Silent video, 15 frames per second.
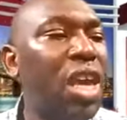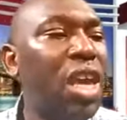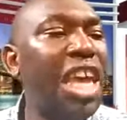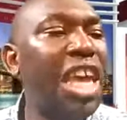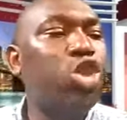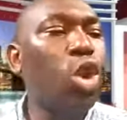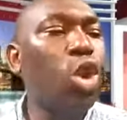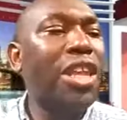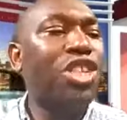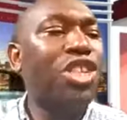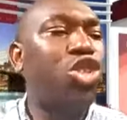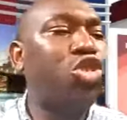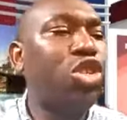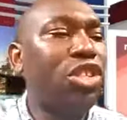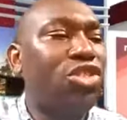into the
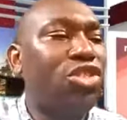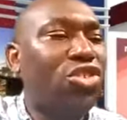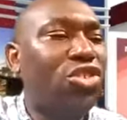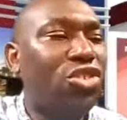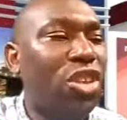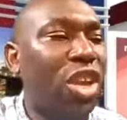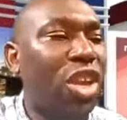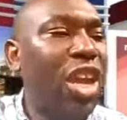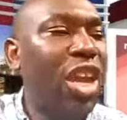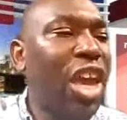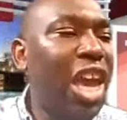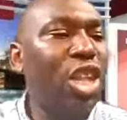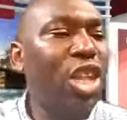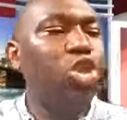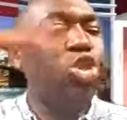streets,
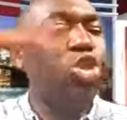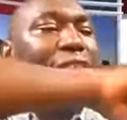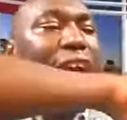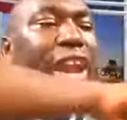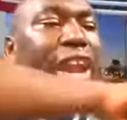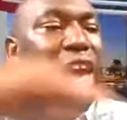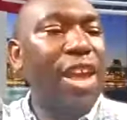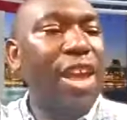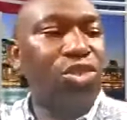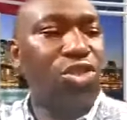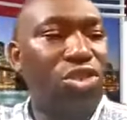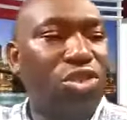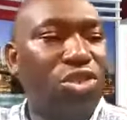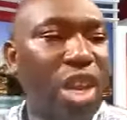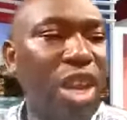into the
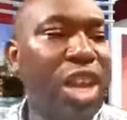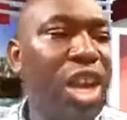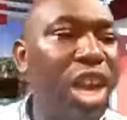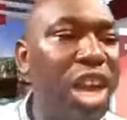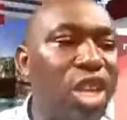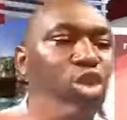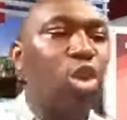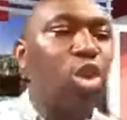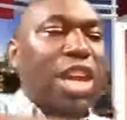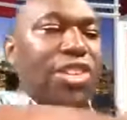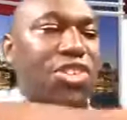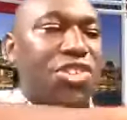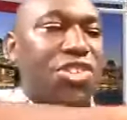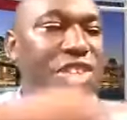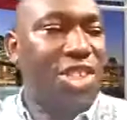lanes, into the
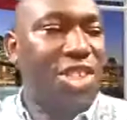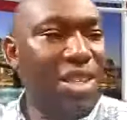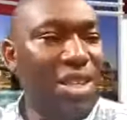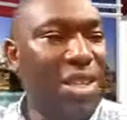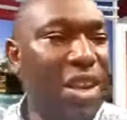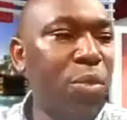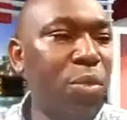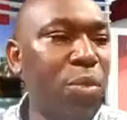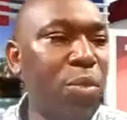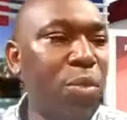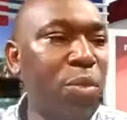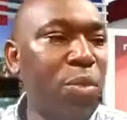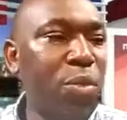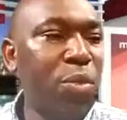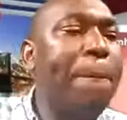city,
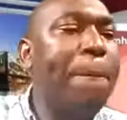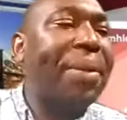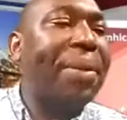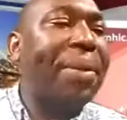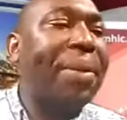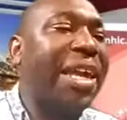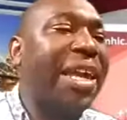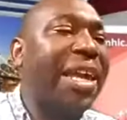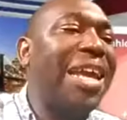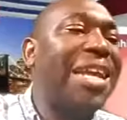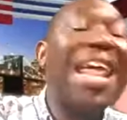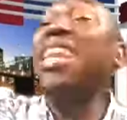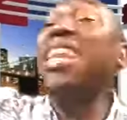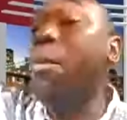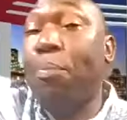and bring in
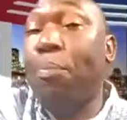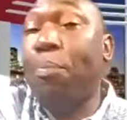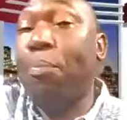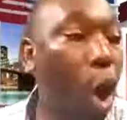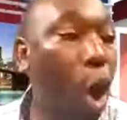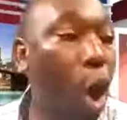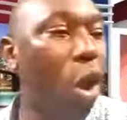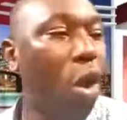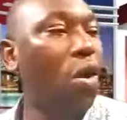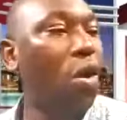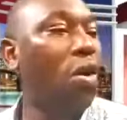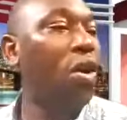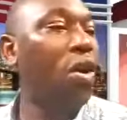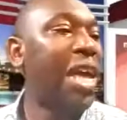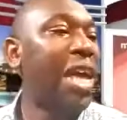either the poor,
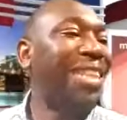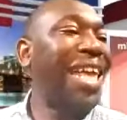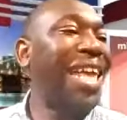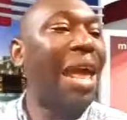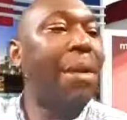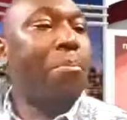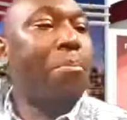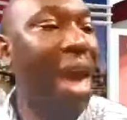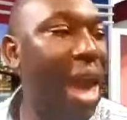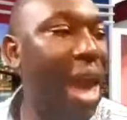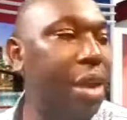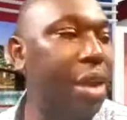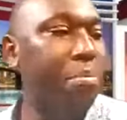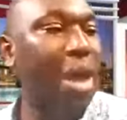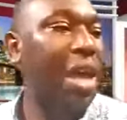the
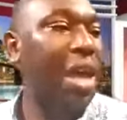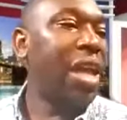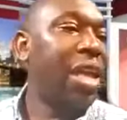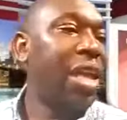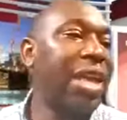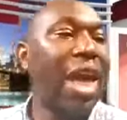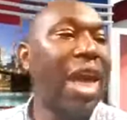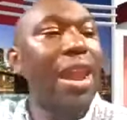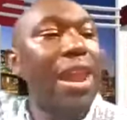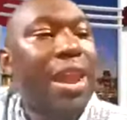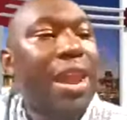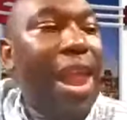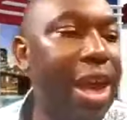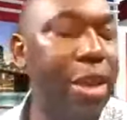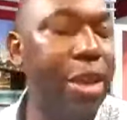maimed, the
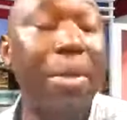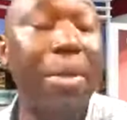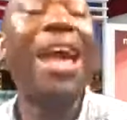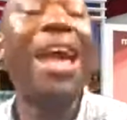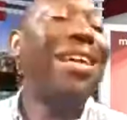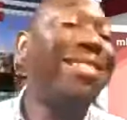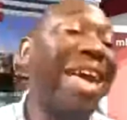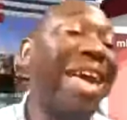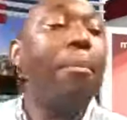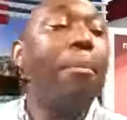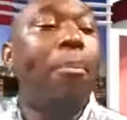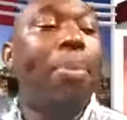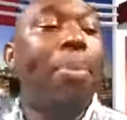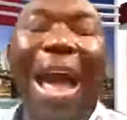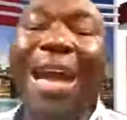lame,
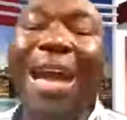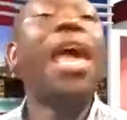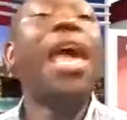the blind.